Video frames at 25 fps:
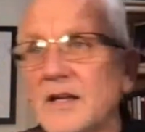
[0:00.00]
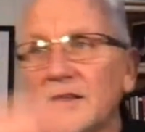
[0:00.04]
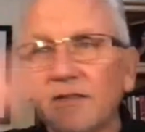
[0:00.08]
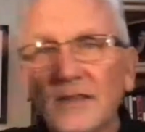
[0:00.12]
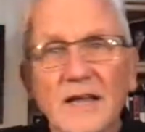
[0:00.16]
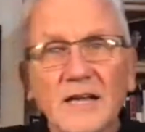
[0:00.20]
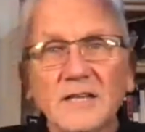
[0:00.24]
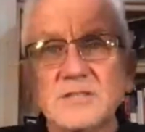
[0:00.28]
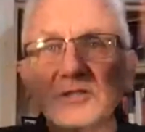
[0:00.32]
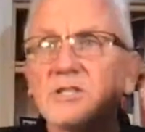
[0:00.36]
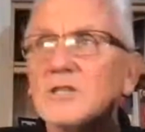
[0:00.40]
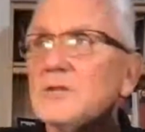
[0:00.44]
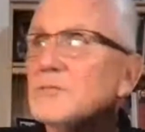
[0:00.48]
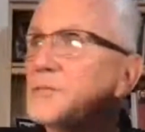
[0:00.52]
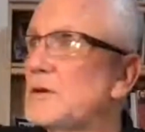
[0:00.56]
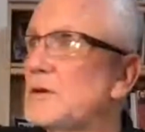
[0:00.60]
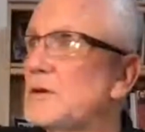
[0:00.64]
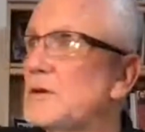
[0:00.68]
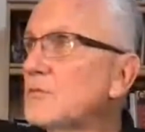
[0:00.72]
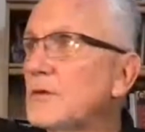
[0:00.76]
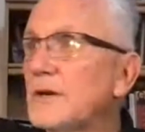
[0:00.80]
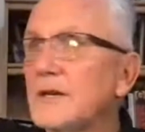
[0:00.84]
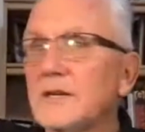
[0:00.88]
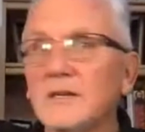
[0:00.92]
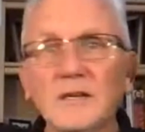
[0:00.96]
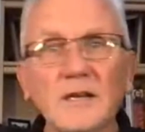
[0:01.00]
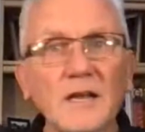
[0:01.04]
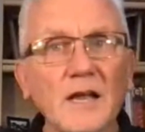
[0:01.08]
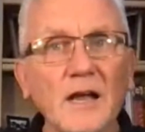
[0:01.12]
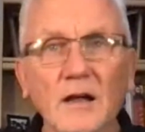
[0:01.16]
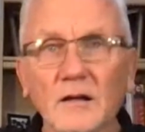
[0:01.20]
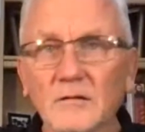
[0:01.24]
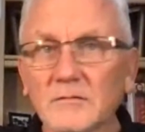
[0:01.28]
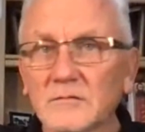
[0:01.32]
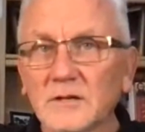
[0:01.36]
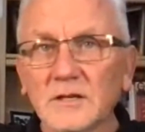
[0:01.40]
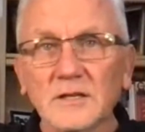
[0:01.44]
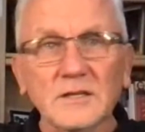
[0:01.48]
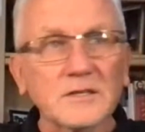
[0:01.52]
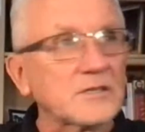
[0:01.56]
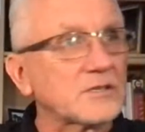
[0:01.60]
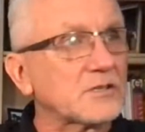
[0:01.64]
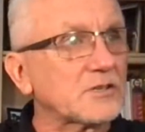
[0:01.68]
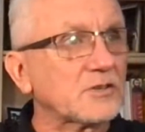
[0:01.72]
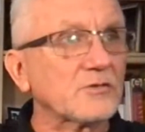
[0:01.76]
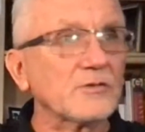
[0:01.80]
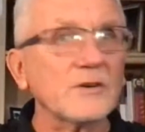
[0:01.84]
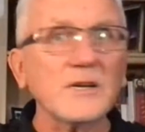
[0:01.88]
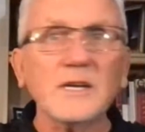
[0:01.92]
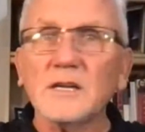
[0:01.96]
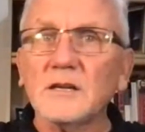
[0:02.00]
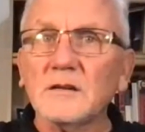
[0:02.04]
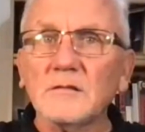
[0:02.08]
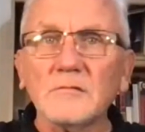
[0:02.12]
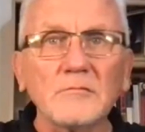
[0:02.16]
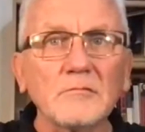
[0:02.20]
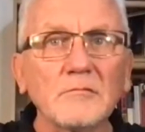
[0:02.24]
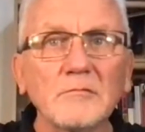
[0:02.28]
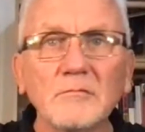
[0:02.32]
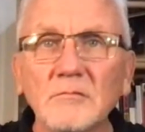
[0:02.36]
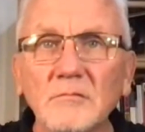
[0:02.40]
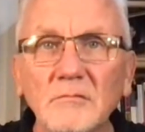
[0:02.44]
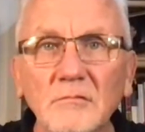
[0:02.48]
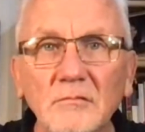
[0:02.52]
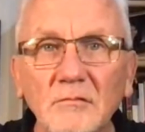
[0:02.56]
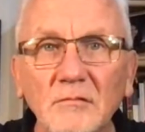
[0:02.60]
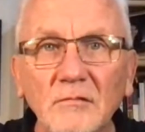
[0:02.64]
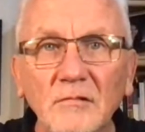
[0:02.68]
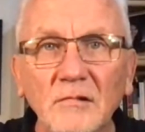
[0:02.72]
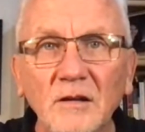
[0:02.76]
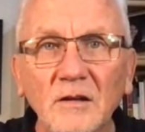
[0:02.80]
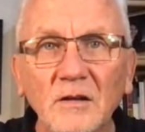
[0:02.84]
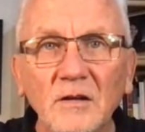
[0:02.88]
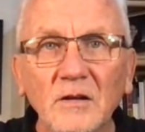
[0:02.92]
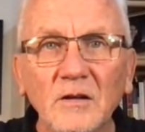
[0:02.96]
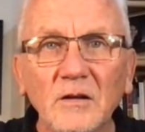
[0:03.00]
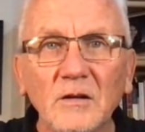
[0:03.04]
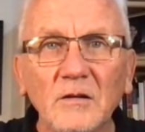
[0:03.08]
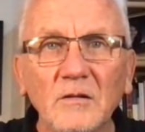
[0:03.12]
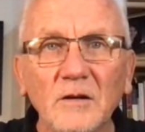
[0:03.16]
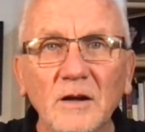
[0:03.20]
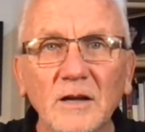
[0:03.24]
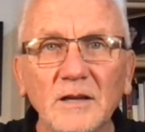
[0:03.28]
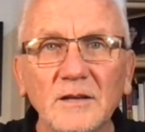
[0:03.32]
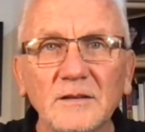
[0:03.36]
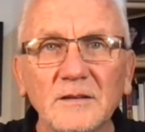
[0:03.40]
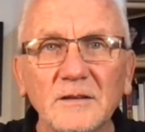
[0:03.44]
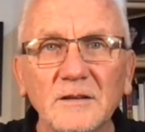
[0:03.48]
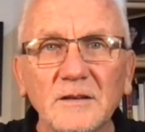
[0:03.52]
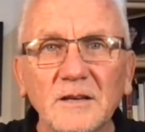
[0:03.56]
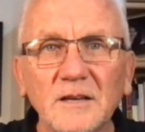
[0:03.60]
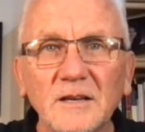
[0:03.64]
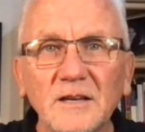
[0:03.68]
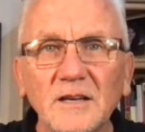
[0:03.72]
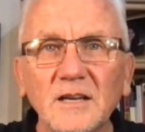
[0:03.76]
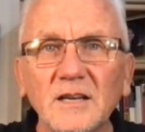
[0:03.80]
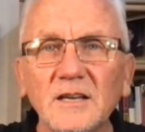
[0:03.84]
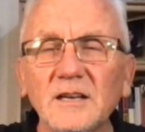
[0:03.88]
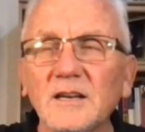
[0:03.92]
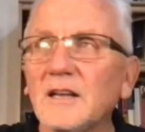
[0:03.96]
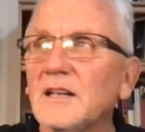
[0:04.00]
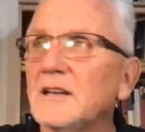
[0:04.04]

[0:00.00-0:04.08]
that should be written out in a tree, right? In